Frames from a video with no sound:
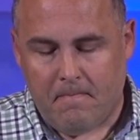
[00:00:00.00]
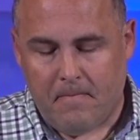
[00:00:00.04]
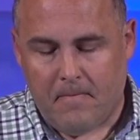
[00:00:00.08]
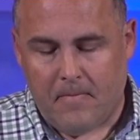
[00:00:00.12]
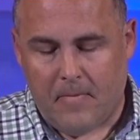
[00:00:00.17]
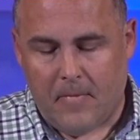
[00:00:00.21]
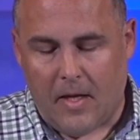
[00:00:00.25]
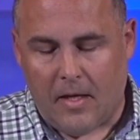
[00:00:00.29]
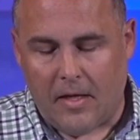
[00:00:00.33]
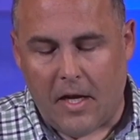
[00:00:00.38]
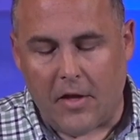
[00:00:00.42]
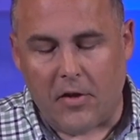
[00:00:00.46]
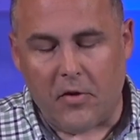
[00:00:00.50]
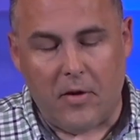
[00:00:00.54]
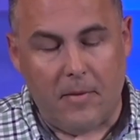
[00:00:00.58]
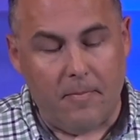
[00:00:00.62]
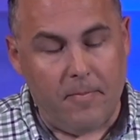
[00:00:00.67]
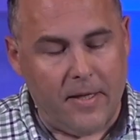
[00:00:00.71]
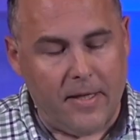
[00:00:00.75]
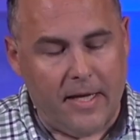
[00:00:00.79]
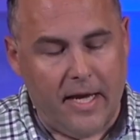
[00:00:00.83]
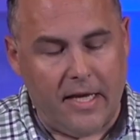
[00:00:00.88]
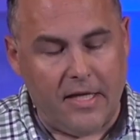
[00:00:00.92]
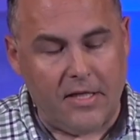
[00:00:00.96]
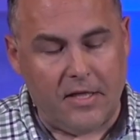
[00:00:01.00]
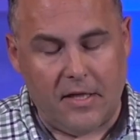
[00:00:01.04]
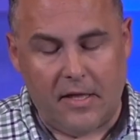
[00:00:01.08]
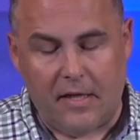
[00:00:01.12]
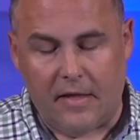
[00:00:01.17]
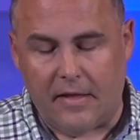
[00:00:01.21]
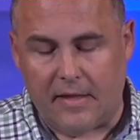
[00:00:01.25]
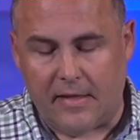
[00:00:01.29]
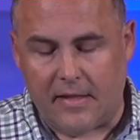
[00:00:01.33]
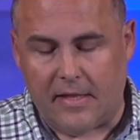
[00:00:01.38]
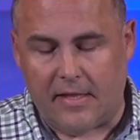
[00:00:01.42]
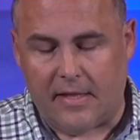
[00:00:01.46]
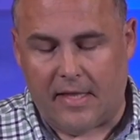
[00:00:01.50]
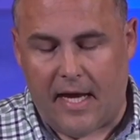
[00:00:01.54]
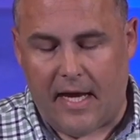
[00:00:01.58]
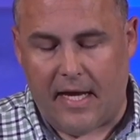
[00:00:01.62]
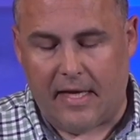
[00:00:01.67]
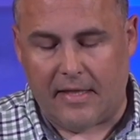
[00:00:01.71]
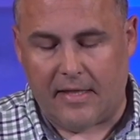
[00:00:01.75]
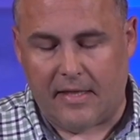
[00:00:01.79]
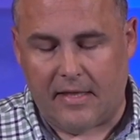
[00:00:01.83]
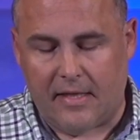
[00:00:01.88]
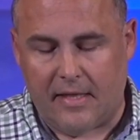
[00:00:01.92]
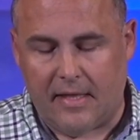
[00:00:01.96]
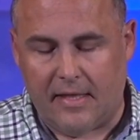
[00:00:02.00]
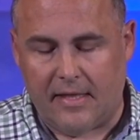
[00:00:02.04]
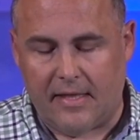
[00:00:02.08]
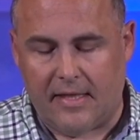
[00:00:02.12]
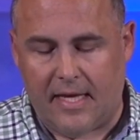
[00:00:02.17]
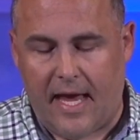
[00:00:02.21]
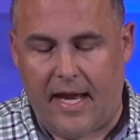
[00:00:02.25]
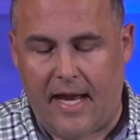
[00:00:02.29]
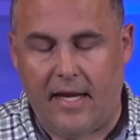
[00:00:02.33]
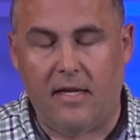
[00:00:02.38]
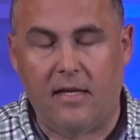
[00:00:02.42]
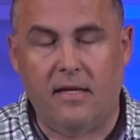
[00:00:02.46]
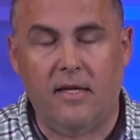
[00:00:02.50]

Another implication of this text is that